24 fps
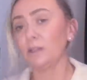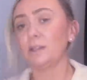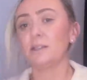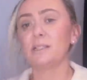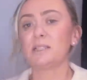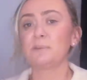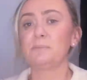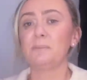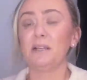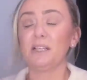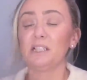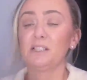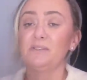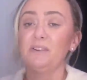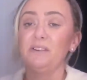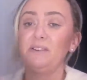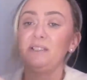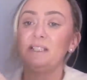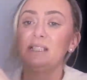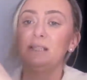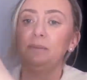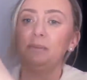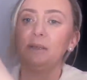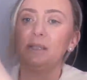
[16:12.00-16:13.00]
It smells very
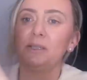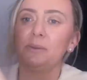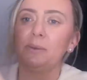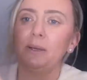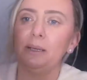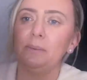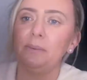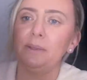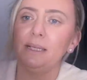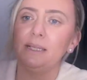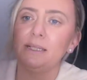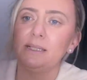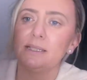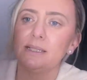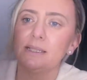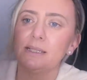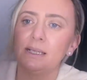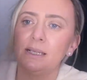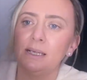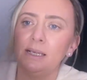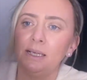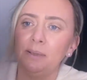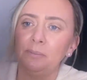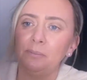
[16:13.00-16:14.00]
similar to Elemis,
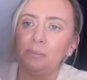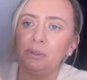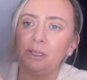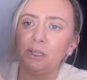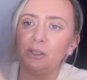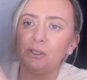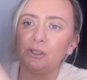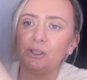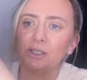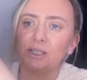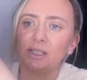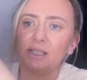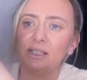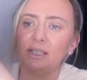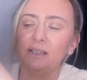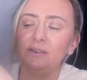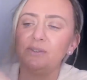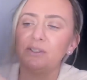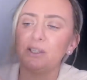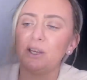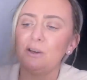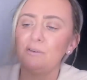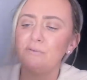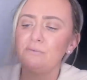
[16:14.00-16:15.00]
but it just
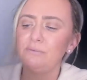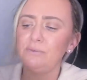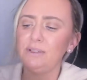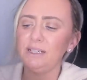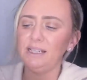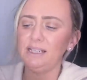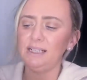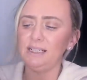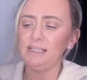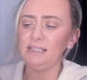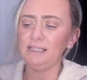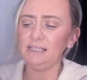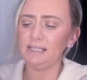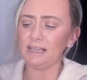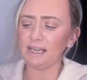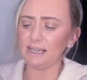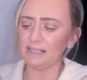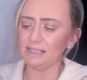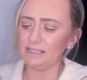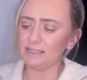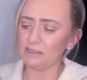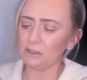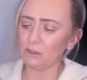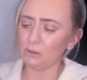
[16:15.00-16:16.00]
gives a really
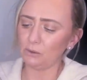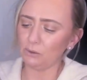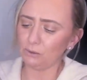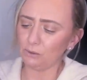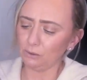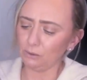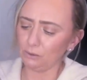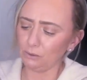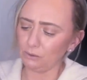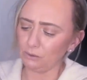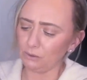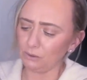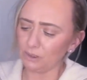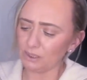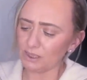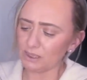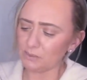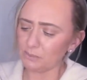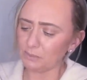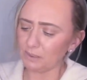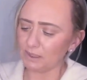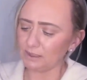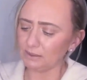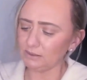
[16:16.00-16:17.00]
nice glow as
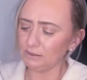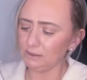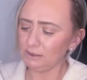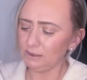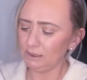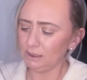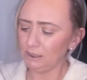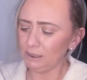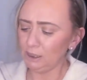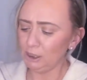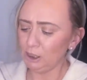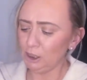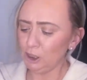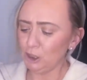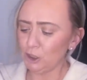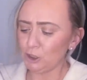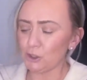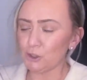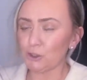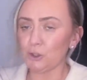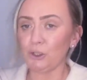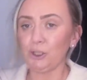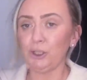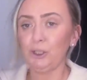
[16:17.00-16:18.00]
well.
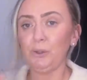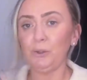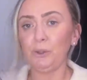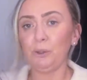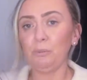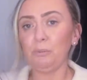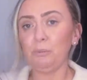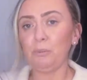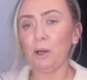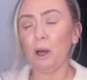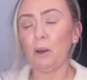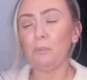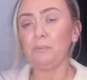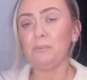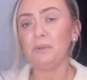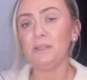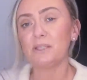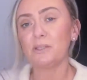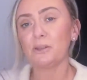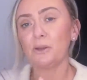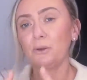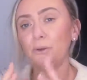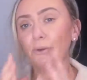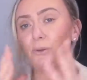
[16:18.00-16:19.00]
So you can pop
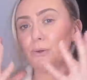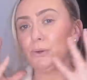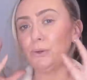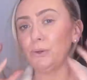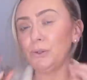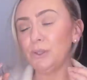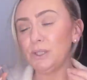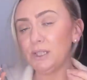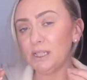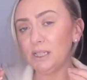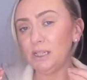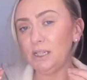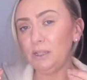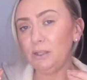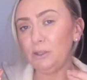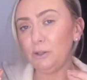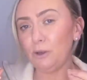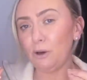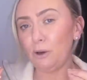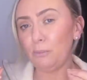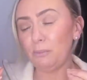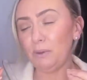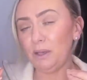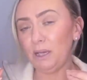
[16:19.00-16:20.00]
this on underneath
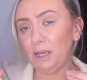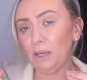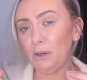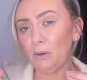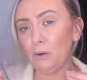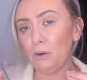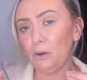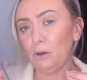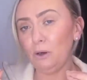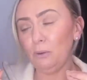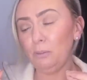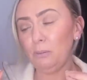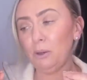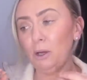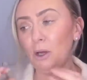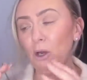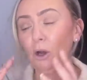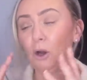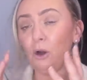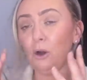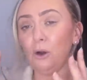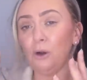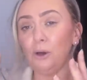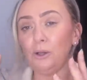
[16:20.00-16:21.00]
your makeup
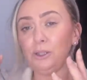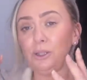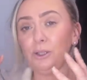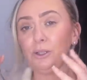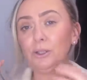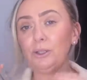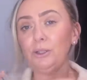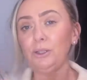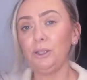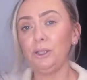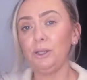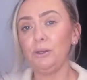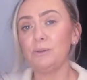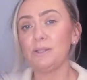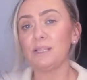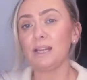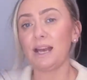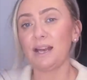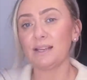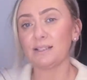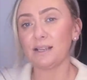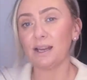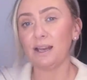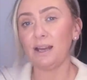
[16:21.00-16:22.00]
or you can use it
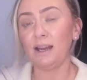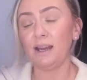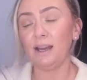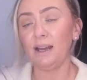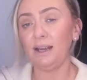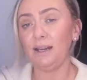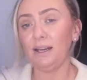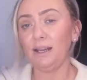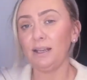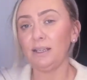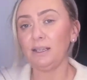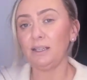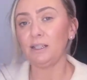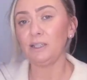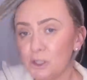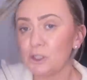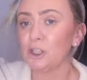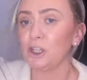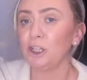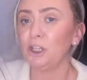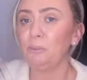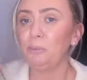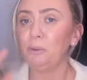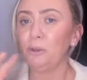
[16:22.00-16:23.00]
as a highlighter.
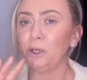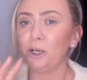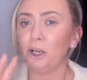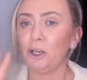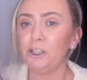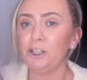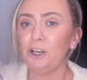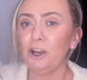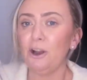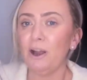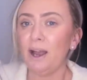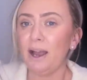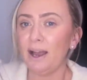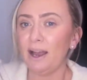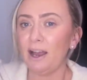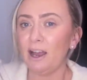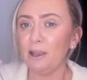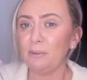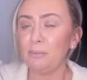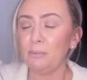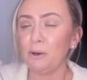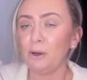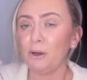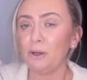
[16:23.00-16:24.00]
So you can put it on your
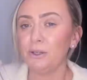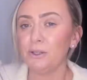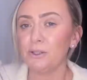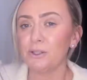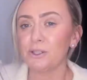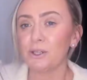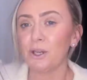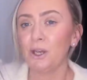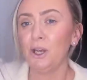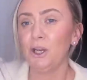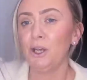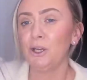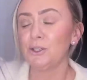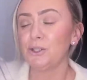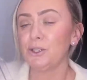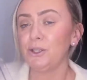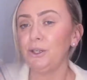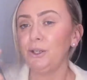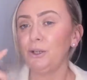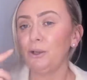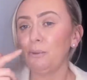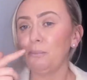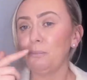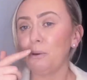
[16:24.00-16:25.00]
high points. So
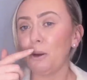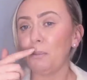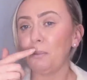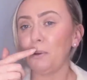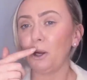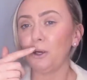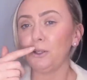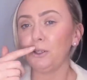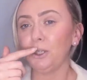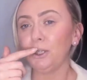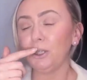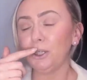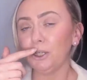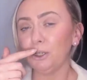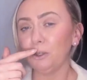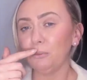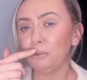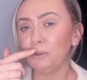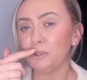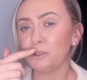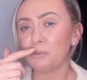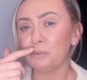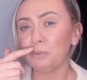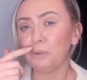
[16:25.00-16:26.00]
you can pop it on your
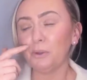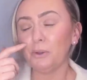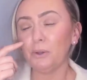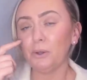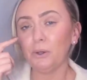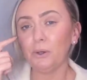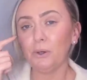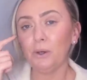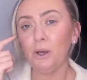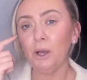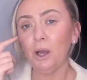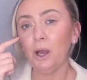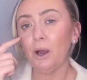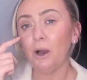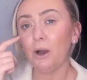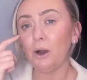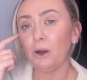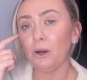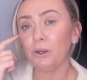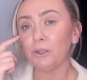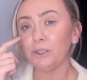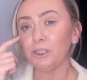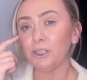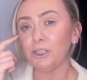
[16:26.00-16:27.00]
cupid's bow,
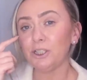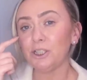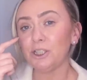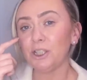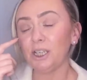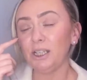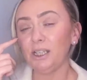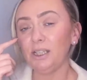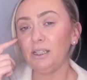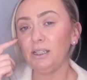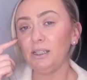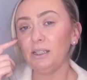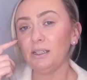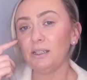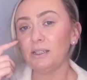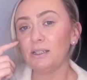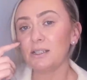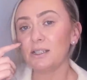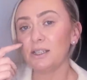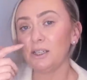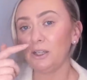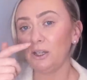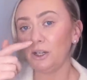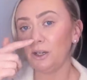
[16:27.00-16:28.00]
on your
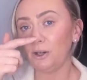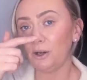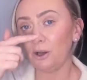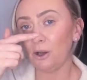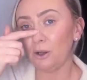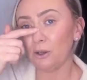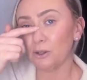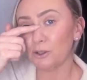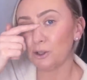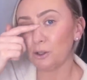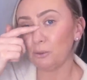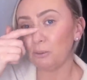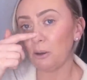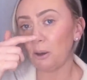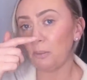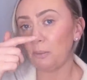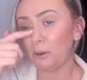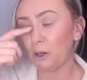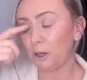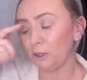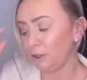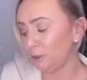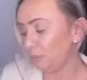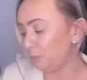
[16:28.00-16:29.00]
cheeks. You can also pop
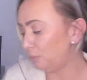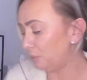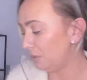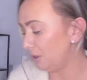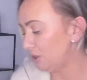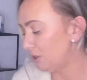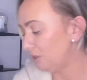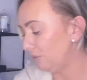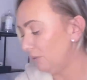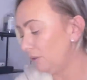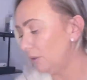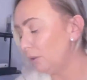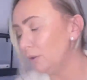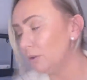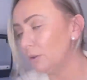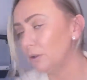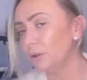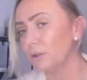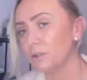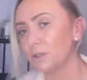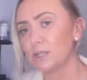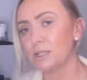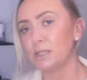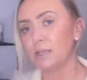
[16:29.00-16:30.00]
it on the bridge of your
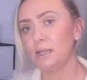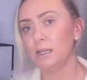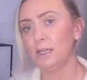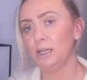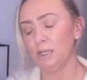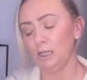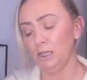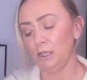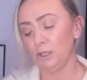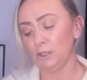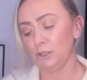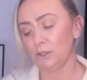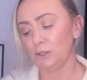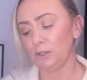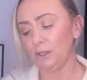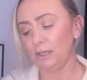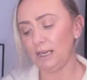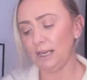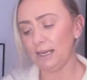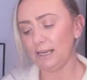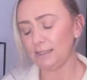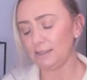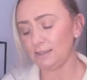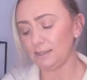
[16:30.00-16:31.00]
nose. So
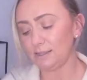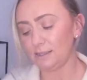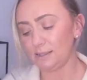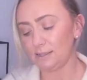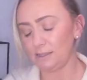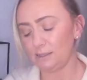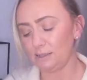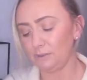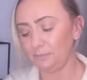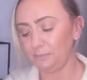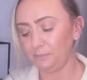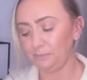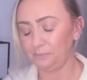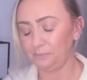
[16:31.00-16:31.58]
let's